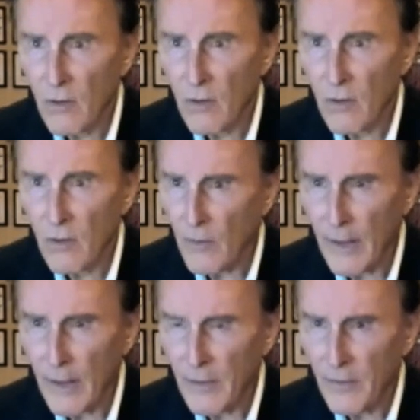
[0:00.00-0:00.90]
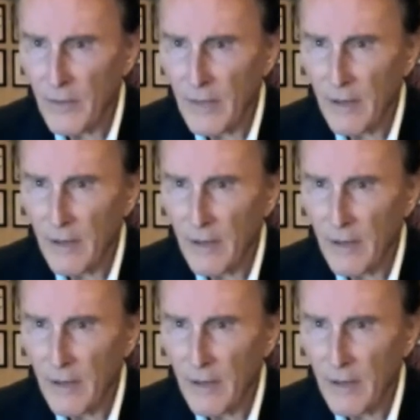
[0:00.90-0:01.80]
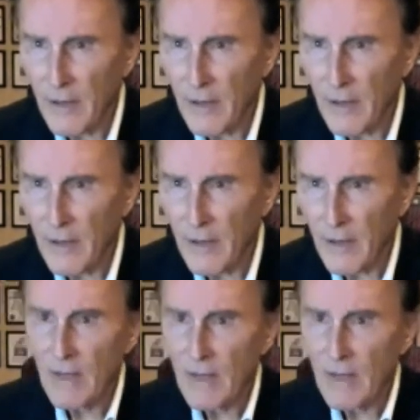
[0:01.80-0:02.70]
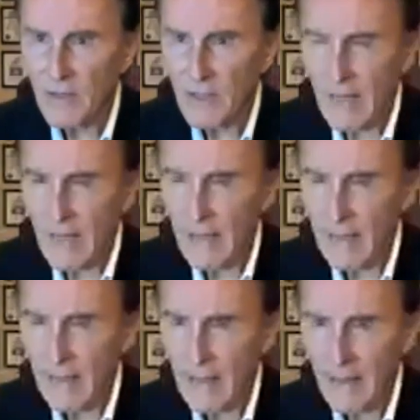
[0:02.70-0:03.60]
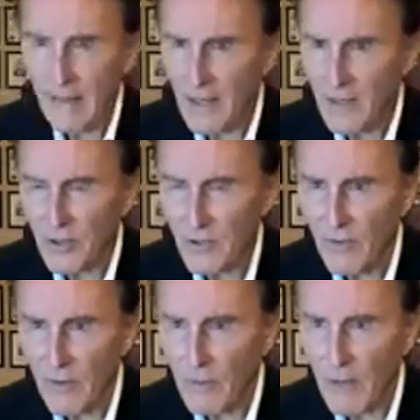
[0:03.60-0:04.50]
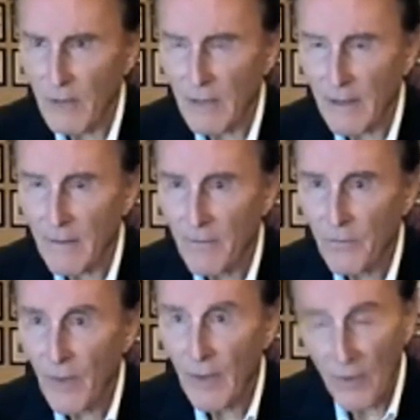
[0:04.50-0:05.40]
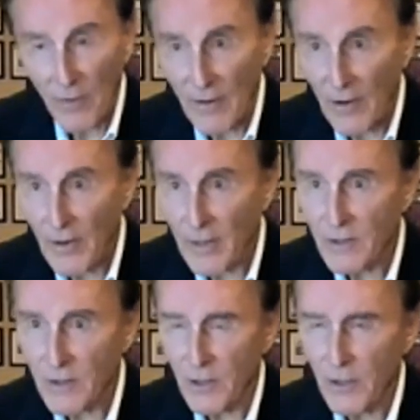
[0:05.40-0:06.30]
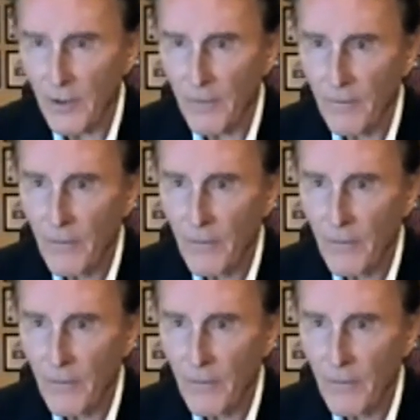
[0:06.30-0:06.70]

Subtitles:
Why do you need to constantly be seeking attention from the public? They're very insecure.